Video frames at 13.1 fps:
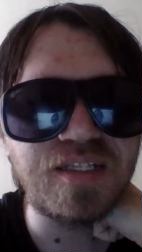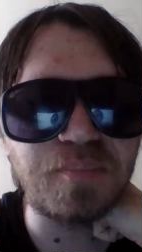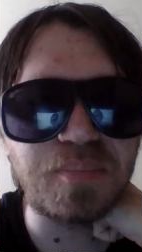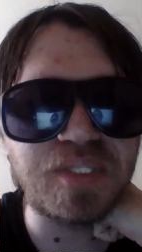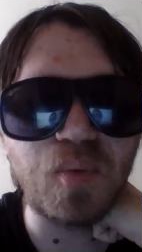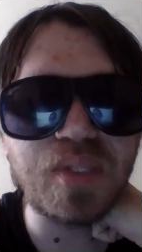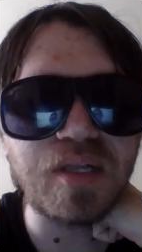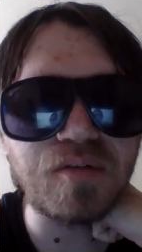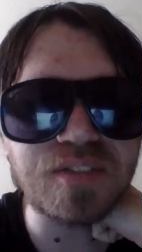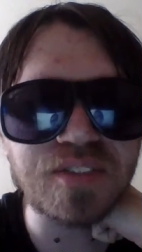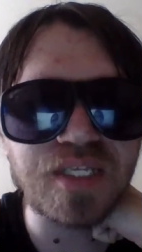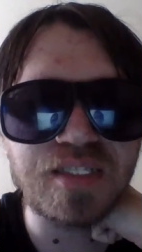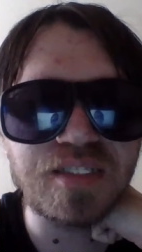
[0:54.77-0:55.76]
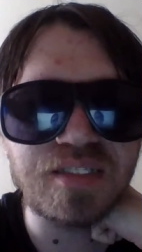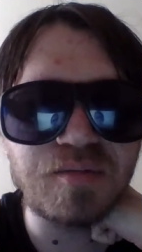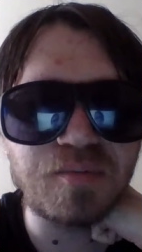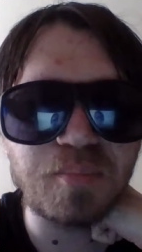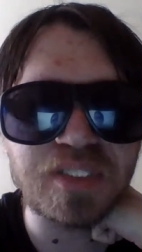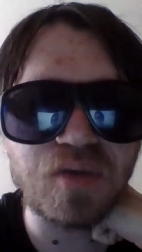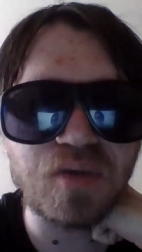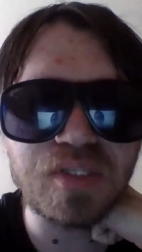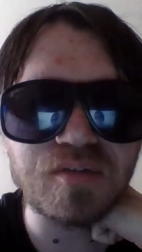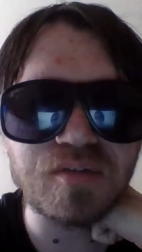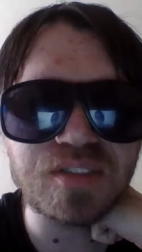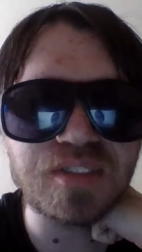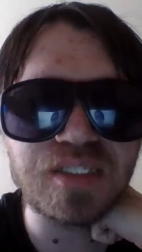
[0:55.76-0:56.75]
but no one else can but no one
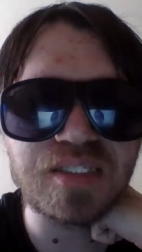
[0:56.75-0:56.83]
else